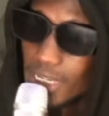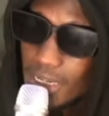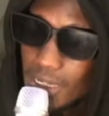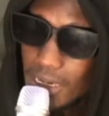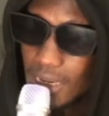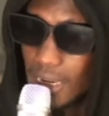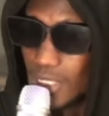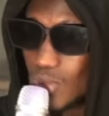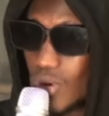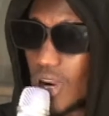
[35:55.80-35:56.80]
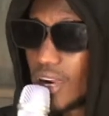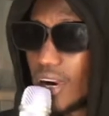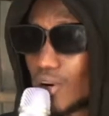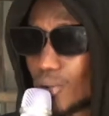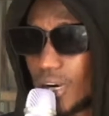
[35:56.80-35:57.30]
Douglas Ranga
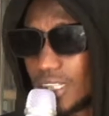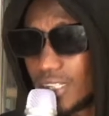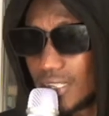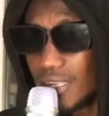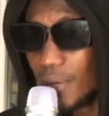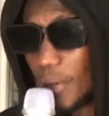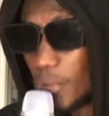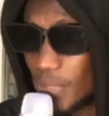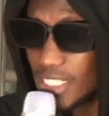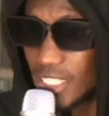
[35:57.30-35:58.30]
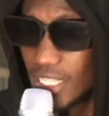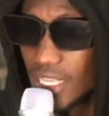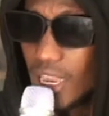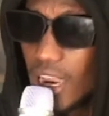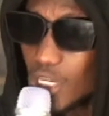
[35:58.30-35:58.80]
kuba it is a purple party
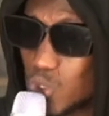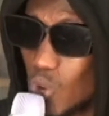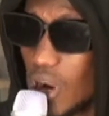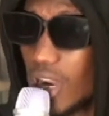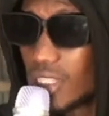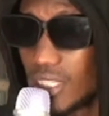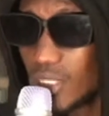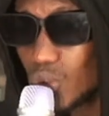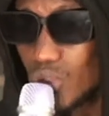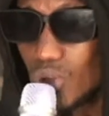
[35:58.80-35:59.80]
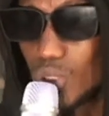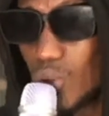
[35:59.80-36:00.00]
a tour that was going to